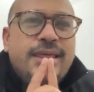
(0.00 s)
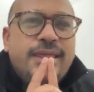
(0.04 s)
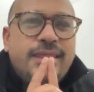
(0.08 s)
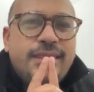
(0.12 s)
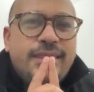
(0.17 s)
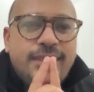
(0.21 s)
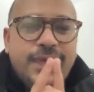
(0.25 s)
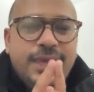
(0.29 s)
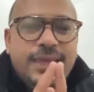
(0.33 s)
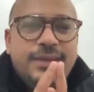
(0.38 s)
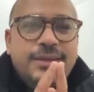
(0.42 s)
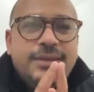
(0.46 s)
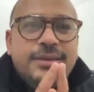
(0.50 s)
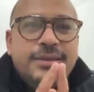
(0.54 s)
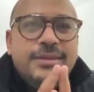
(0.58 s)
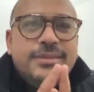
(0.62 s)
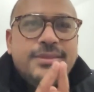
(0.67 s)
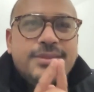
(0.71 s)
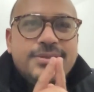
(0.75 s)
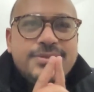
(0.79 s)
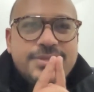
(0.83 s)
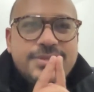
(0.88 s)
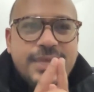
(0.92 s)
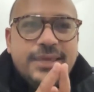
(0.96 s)
And then
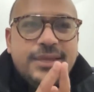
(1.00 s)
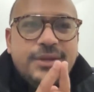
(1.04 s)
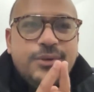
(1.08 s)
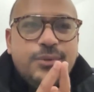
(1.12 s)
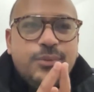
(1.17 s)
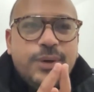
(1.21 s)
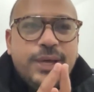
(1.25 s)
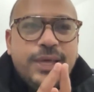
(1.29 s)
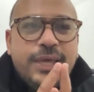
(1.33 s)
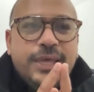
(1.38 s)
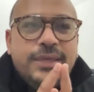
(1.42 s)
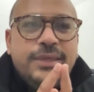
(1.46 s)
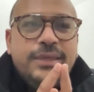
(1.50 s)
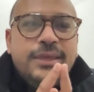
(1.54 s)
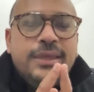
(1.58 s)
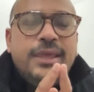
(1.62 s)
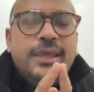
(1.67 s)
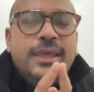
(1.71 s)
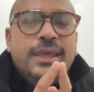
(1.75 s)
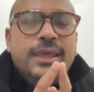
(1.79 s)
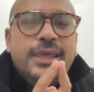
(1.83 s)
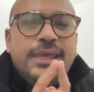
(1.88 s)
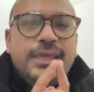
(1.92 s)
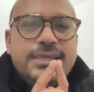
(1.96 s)
the second way
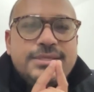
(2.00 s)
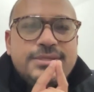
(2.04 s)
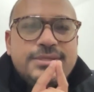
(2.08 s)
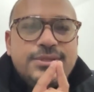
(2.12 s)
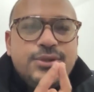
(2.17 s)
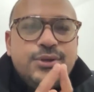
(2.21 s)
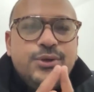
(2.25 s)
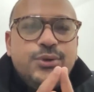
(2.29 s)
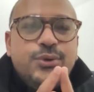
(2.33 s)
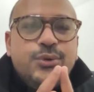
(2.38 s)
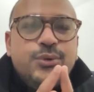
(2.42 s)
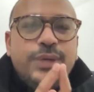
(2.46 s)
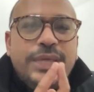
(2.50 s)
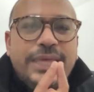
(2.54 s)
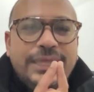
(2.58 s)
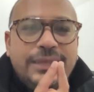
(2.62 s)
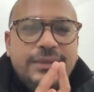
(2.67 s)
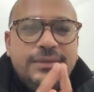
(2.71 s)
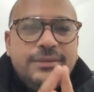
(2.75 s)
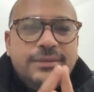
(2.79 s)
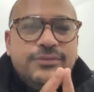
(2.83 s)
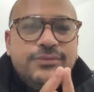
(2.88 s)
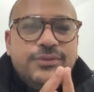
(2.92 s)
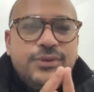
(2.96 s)
is through
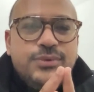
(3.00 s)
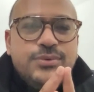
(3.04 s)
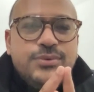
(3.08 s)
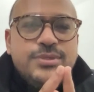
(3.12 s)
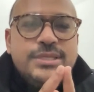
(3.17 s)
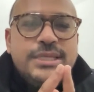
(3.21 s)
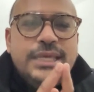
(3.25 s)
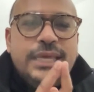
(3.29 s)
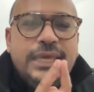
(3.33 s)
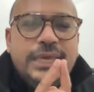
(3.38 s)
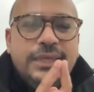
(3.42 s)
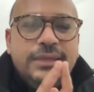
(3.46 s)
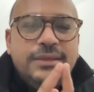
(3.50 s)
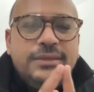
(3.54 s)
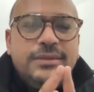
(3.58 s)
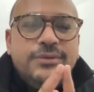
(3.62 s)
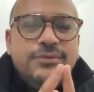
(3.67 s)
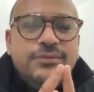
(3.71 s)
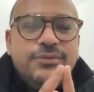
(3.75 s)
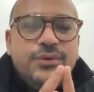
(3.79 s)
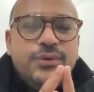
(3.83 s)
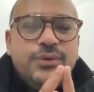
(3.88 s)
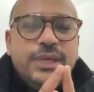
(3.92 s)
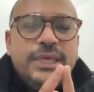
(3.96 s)
interviews,
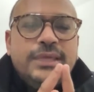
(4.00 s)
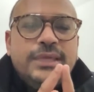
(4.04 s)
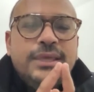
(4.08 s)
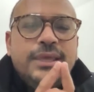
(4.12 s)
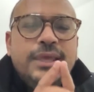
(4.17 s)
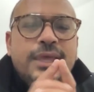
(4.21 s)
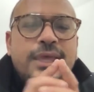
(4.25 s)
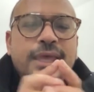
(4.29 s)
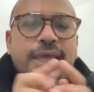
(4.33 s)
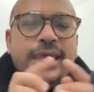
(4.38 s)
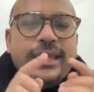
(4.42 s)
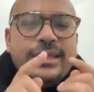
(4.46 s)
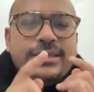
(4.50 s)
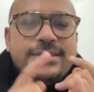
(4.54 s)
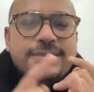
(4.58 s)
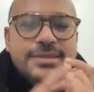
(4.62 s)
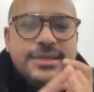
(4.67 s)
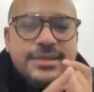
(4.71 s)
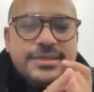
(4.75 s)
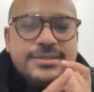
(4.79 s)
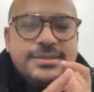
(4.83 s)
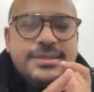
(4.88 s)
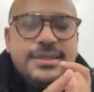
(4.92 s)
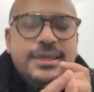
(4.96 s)
interviewing
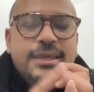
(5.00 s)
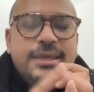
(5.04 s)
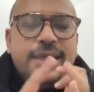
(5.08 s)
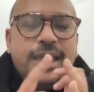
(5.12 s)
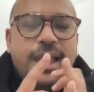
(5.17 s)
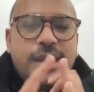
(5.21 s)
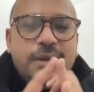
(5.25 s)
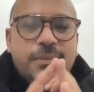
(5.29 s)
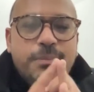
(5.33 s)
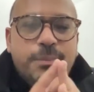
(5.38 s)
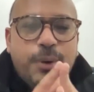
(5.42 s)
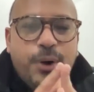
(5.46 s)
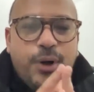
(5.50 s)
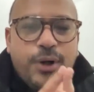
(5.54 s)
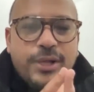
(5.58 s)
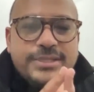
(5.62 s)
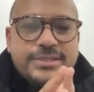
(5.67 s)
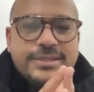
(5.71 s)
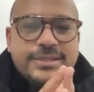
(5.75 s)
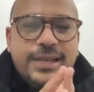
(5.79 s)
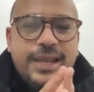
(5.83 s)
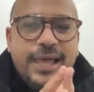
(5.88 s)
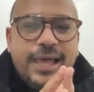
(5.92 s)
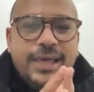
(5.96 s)
existing and
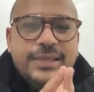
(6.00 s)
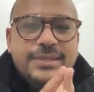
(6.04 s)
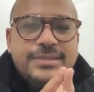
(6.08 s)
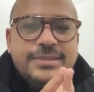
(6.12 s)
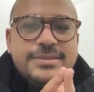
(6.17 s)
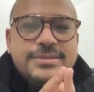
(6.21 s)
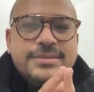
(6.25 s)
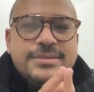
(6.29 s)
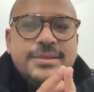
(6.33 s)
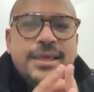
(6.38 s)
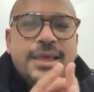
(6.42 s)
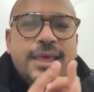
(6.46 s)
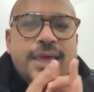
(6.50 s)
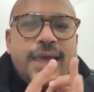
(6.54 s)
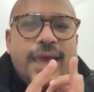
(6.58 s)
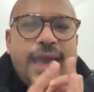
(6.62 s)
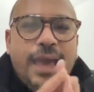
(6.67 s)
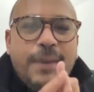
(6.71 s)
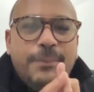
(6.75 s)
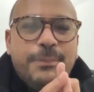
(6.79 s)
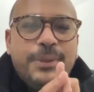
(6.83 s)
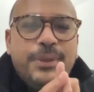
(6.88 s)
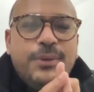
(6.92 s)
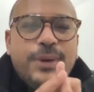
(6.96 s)
past clients,
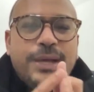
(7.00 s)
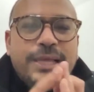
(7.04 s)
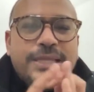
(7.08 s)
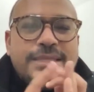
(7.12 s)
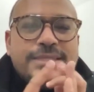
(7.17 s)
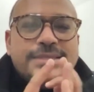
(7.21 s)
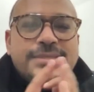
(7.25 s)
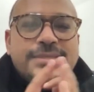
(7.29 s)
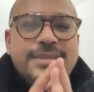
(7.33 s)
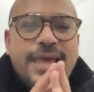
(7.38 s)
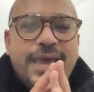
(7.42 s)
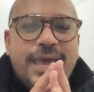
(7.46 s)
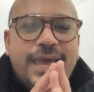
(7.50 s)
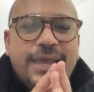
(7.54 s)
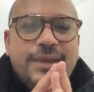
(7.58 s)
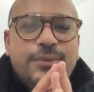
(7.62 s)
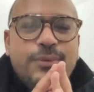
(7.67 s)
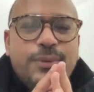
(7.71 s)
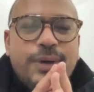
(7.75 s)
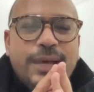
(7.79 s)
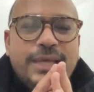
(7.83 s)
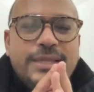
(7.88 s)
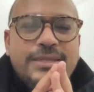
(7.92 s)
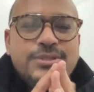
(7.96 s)
happy ones, sad
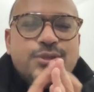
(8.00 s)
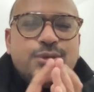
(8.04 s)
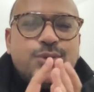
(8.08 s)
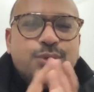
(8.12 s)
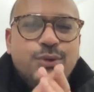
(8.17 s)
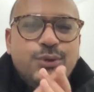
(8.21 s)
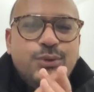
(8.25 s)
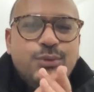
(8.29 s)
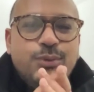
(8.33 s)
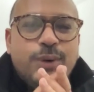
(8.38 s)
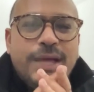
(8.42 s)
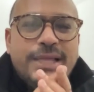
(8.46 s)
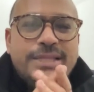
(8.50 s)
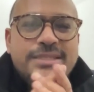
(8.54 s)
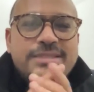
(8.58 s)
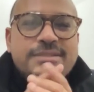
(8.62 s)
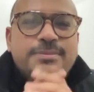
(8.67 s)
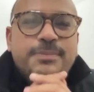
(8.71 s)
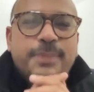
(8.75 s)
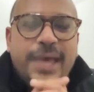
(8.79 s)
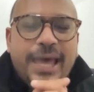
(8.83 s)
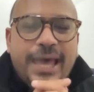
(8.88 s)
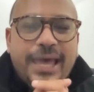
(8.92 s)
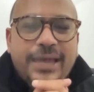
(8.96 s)
ones, good ones,
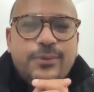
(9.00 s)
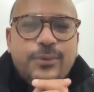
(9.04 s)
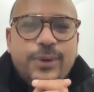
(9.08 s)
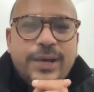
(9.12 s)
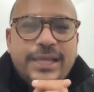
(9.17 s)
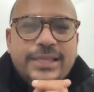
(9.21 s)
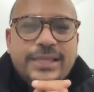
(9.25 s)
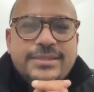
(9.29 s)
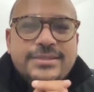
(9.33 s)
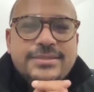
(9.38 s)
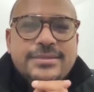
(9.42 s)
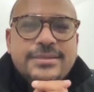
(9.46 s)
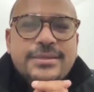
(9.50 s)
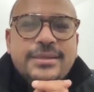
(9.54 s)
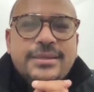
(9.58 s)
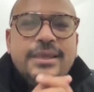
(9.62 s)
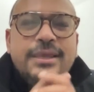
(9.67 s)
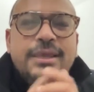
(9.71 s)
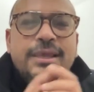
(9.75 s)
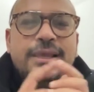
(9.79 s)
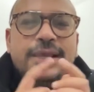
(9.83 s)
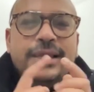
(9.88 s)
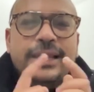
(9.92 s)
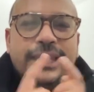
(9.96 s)
bad ones,
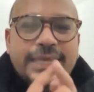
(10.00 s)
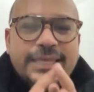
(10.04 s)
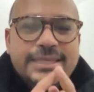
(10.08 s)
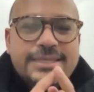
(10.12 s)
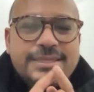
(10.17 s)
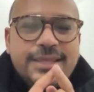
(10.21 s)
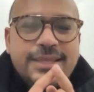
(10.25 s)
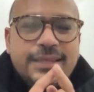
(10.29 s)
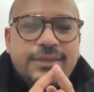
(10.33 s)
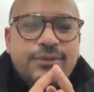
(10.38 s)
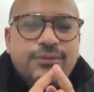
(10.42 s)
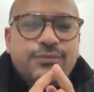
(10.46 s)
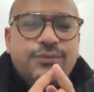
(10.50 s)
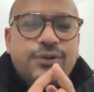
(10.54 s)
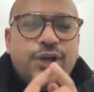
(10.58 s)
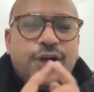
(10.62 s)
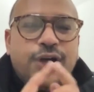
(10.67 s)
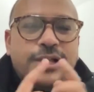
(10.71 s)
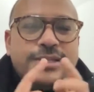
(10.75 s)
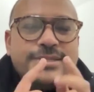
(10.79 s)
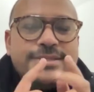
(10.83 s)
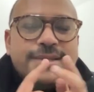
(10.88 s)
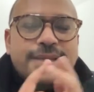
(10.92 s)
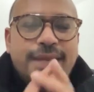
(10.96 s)
leads that you've
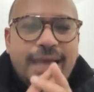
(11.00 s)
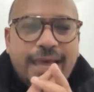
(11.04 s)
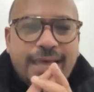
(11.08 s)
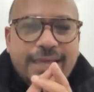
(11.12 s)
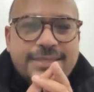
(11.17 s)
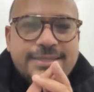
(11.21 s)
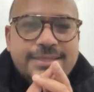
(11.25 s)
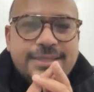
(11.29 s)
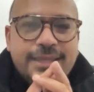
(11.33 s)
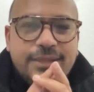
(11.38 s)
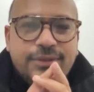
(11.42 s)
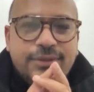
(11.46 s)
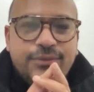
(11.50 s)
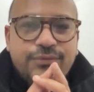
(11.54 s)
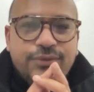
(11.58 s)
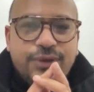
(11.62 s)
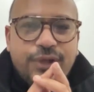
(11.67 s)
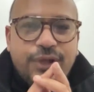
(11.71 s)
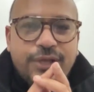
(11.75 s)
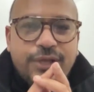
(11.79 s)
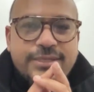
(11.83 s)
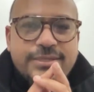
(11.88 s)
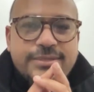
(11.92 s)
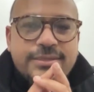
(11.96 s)
lost, clients that you've
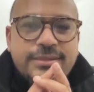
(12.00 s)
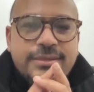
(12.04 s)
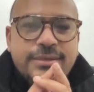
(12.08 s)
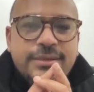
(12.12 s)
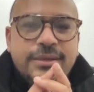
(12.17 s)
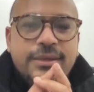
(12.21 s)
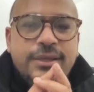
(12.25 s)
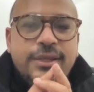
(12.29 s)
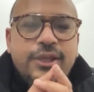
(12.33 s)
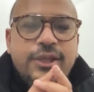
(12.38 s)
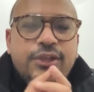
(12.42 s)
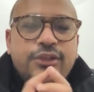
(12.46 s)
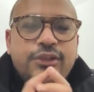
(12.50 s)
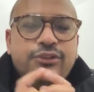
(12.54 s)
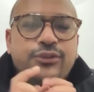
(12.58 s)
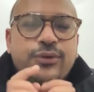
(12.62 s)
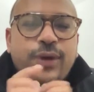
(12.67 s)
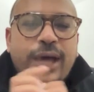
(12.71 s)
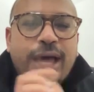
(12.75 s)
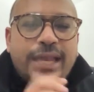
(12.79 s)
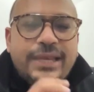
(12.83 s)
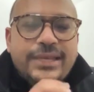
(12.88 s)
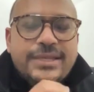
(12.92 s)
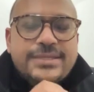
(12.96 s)
lost, to
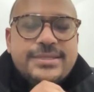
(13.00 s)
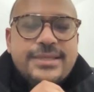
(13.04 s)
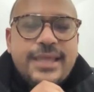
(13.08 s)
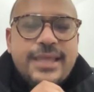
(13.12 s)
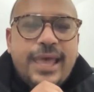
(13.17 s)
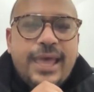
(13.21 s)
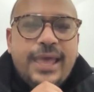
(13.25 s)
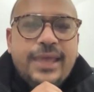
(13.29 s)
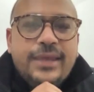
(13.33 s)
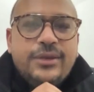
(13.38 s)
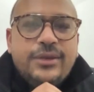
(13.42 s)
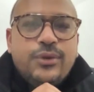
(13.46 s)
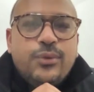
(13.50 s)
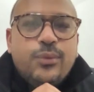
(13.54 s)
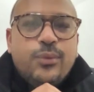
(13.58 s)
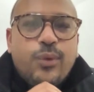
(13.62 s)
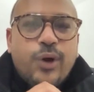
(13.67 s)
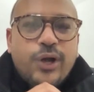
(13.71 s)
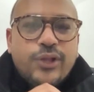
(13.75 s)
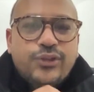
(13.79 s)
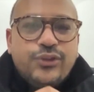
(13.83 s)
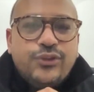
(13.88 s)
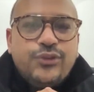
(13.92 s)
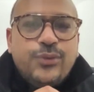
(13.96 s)
understand
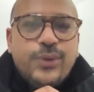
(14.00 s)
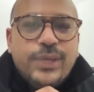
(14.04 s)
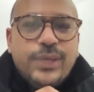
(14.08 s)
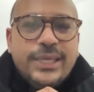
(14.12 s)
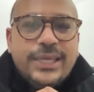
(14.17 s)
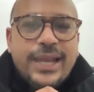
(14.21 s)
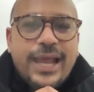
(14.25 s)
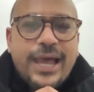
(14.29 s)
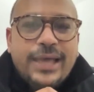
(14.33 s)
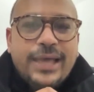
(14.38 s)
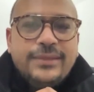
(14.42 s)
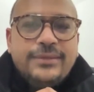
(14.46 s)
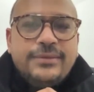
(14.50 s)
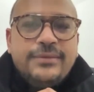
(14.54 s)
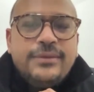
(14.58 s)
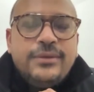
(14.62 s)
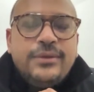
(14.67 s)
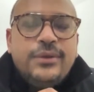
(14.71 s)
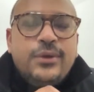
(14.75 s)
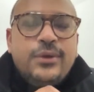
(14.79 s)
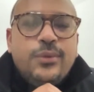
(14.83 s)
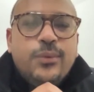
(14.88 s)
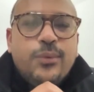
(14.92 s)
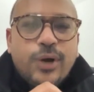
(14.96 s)
what you're doing right,
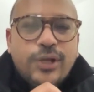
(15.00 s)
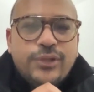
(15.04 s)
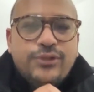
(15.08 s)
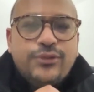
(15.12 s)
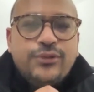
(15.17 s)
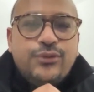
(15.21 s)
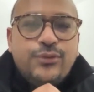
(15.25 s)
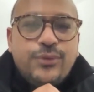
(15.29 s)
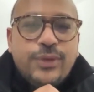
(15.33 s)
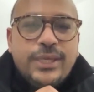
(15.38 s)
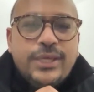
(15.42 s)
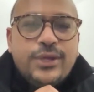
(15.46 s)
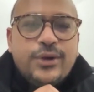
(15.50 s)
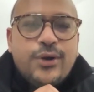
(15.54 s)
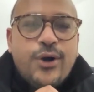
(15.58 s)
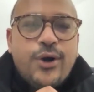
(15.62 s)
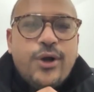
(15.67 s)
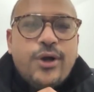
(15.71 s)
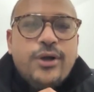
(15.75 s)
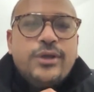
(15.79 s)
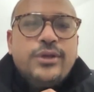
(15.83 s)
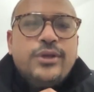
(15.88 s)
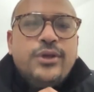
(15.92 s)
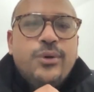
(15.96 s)
what you're doing
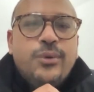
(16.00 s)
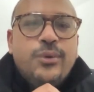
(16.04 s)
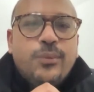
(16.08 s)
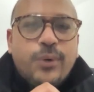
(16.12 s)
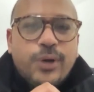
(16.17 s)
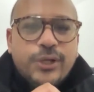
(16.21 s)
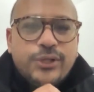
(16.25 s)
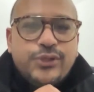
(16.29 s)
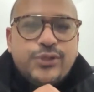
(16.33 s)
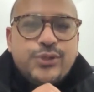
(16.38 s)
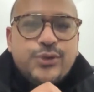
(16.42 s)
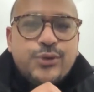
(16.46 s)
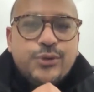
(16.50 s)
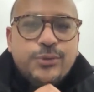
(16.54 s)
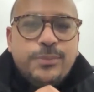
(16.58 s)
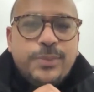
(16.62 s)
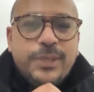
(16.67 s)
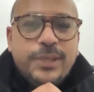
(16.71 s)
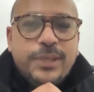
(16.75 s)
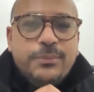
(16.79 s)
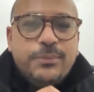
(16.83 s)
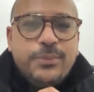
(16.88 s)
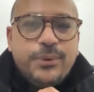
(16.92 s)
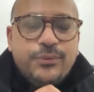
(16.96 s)
wrong, what you could
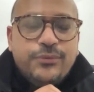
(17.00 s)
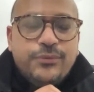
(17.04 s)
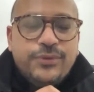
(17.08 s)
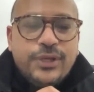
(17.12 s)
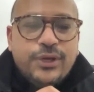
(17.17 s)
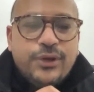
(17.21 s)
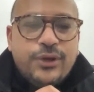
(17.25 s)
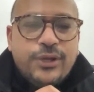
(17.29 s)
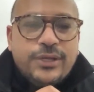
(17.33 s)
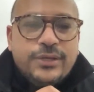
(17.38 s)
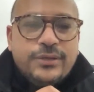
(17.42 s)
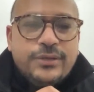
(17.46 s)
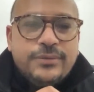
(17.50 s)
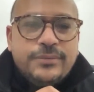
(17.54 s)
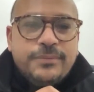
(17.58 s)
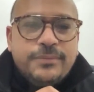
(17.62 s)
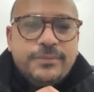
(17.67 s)
be improving on.